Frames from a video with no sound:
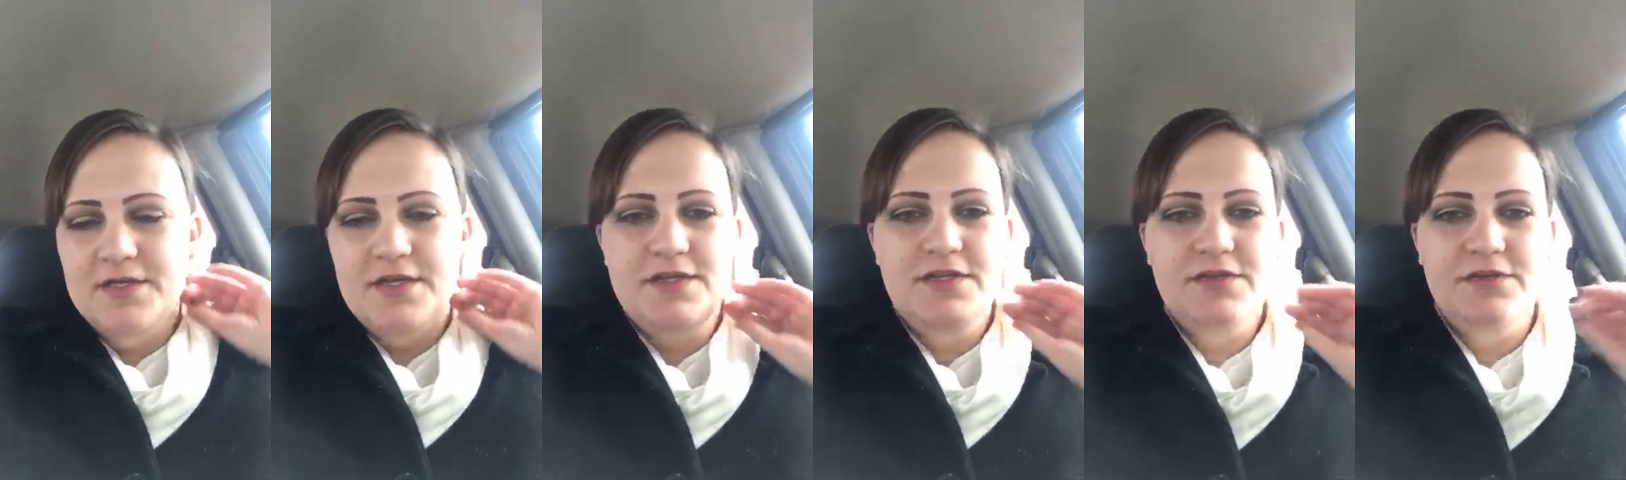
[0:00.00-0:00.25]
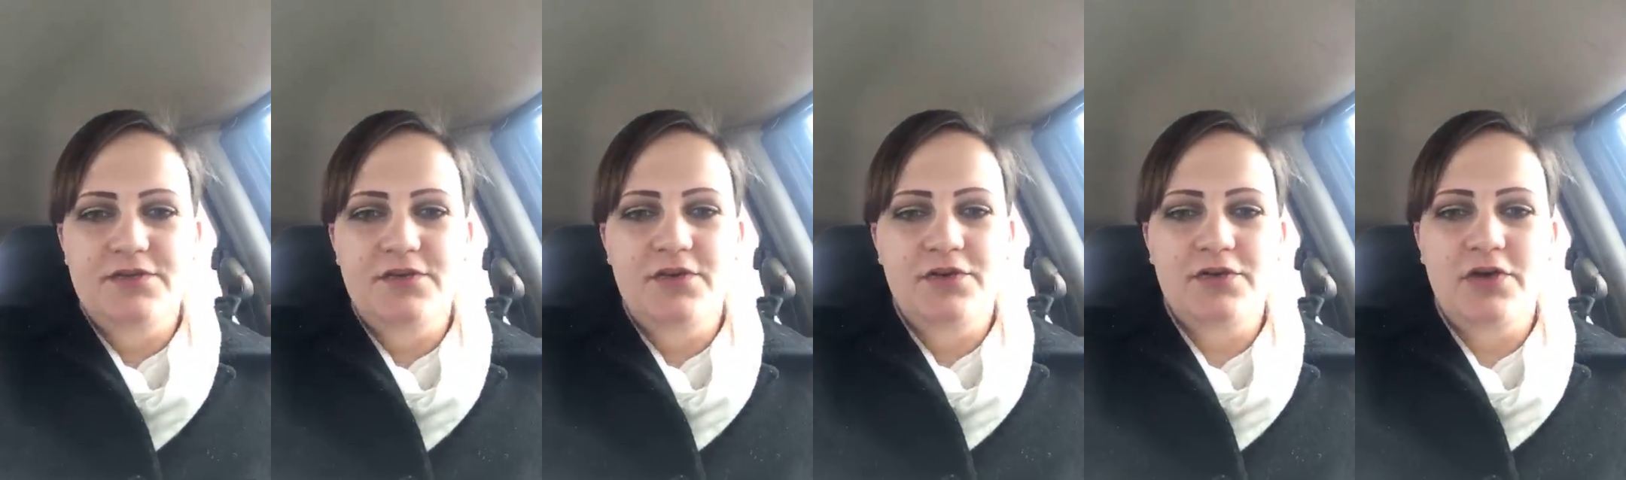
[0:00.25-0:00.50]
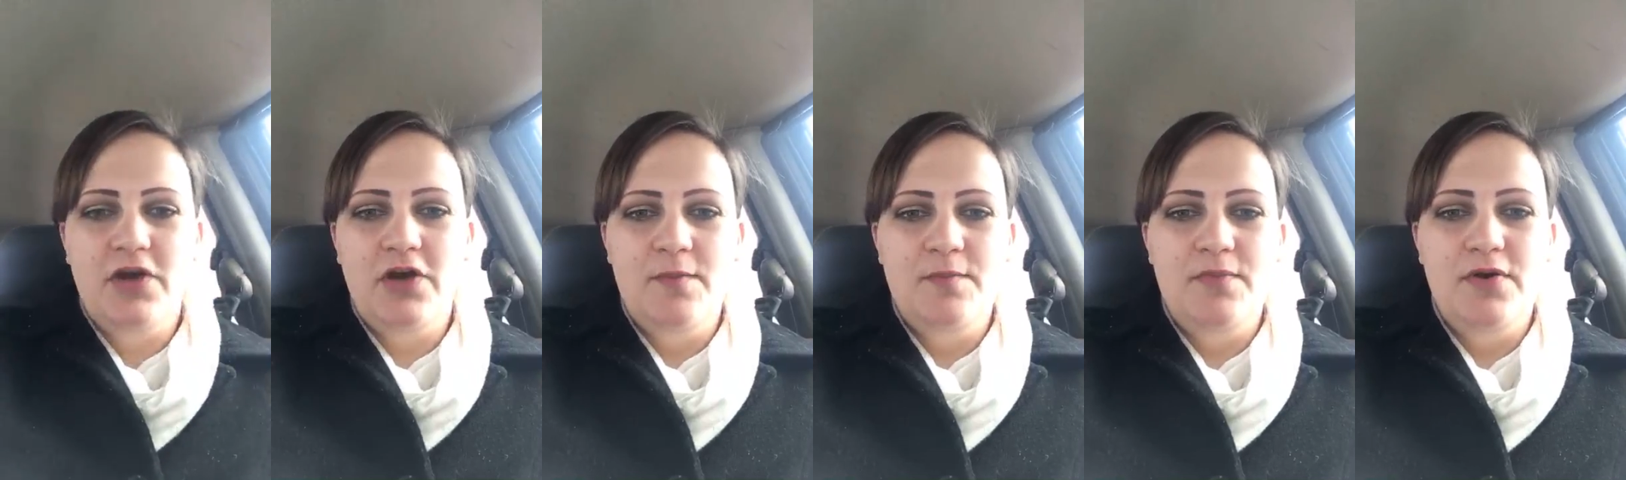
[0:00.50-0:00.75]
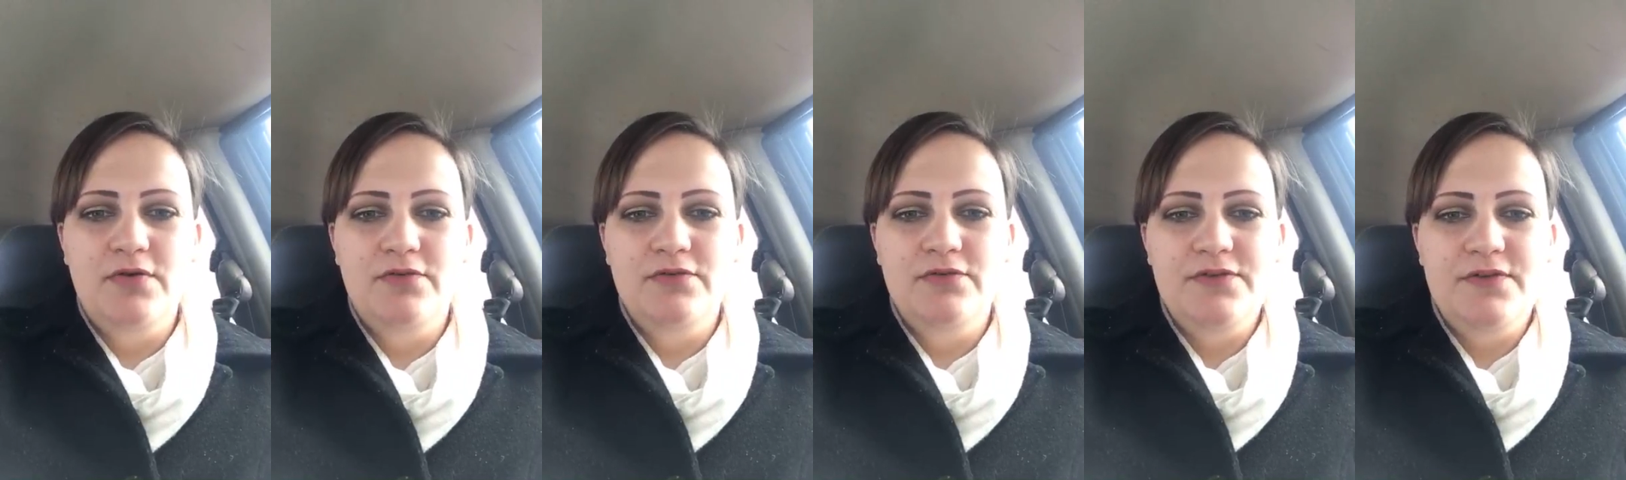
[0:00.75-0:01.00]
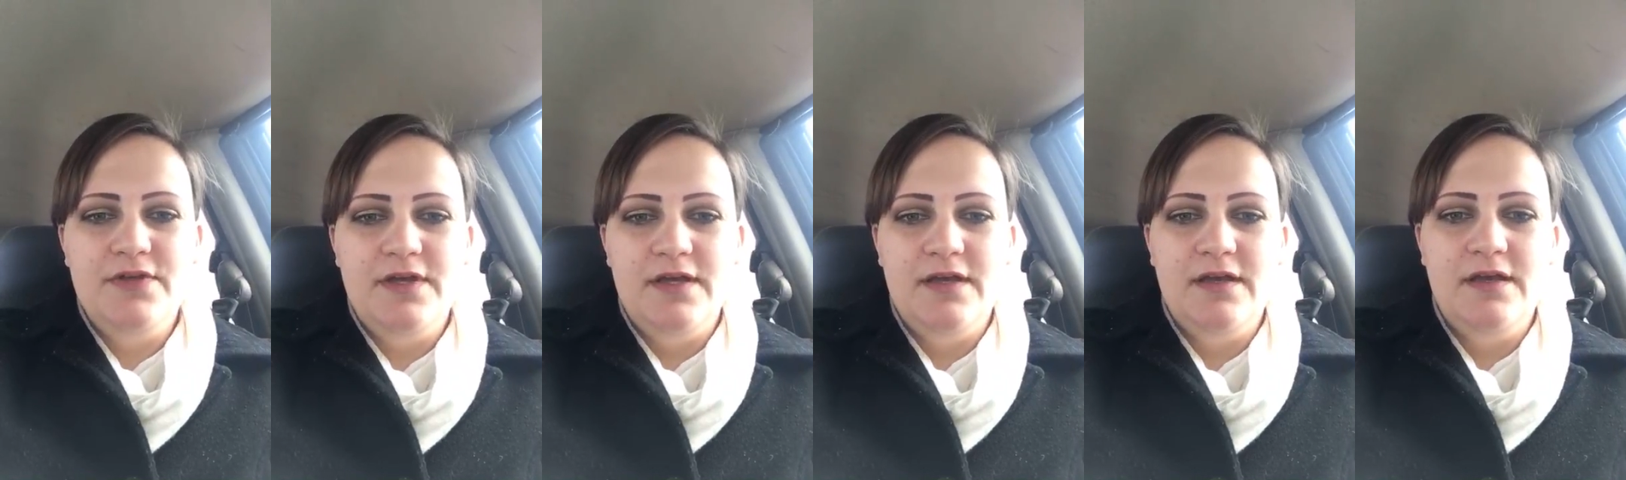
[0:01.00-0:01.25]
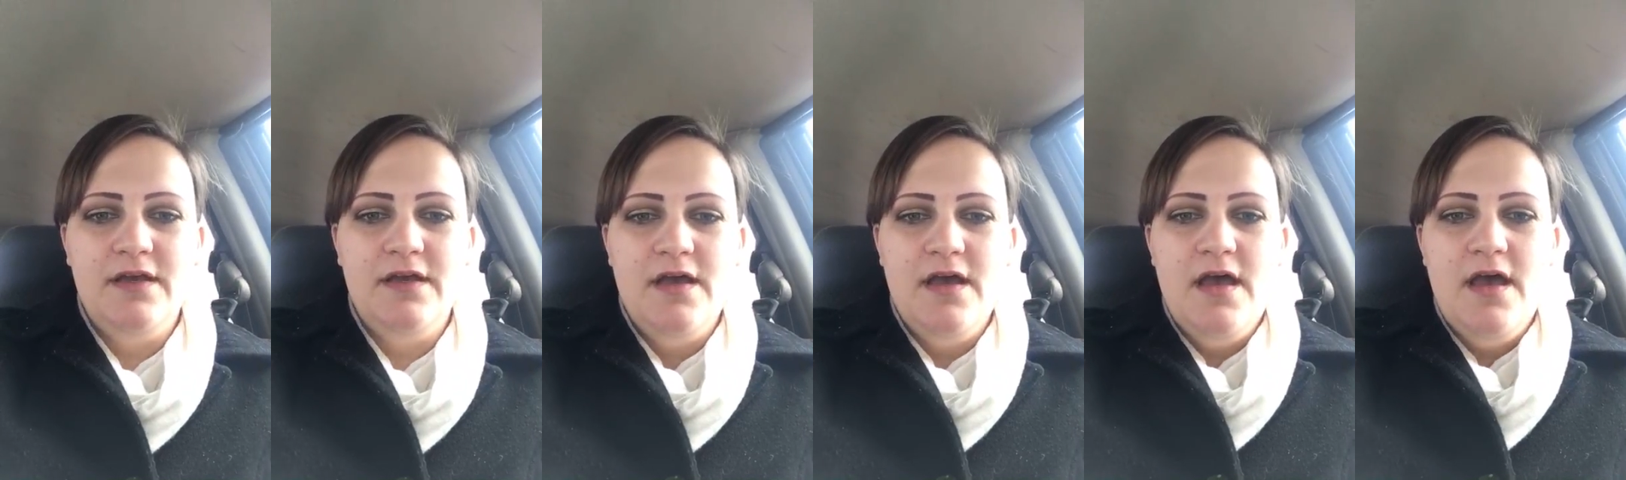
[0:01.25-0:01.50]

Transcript: it to start composting